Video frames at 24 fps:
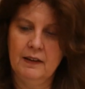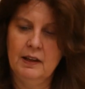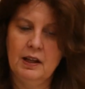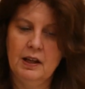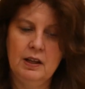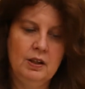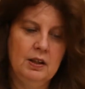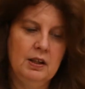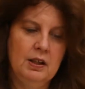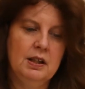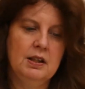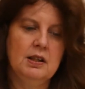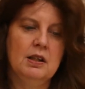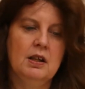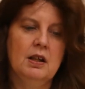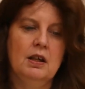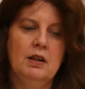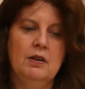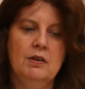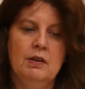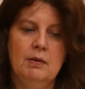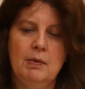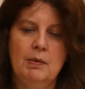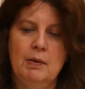then you need to
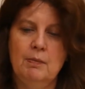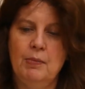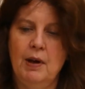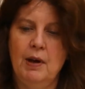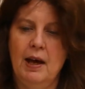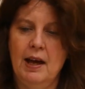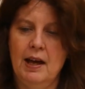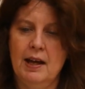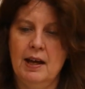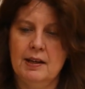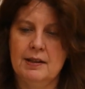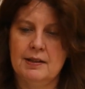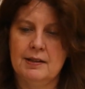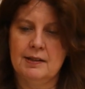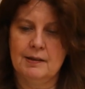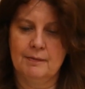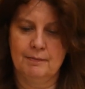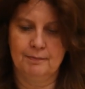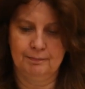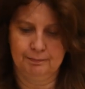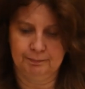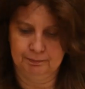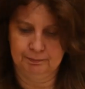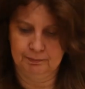glue them in pairs.
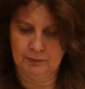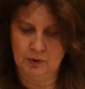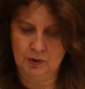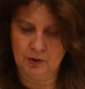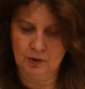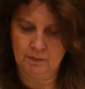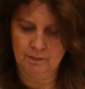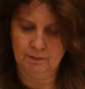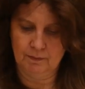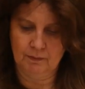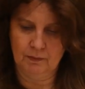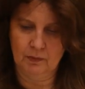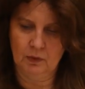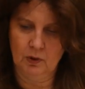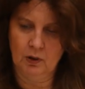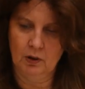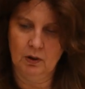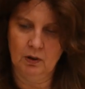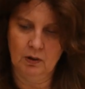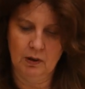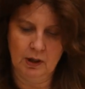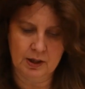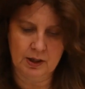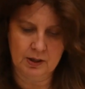
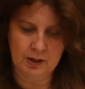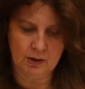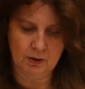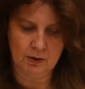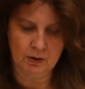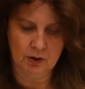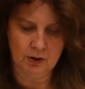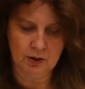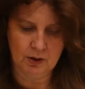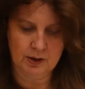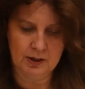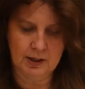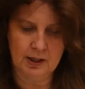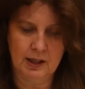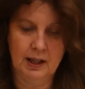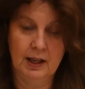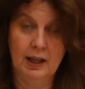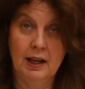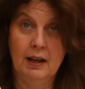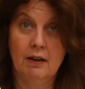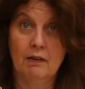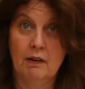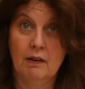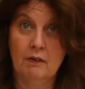Alright, so you can see
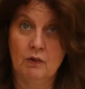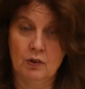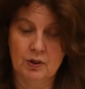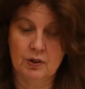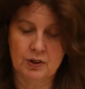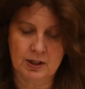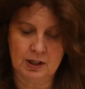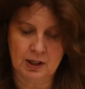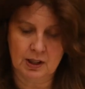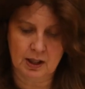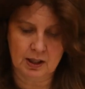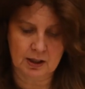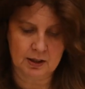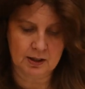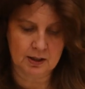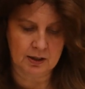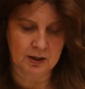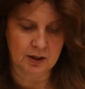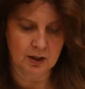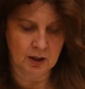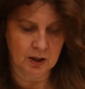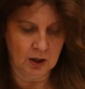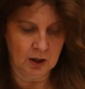here I've got 6.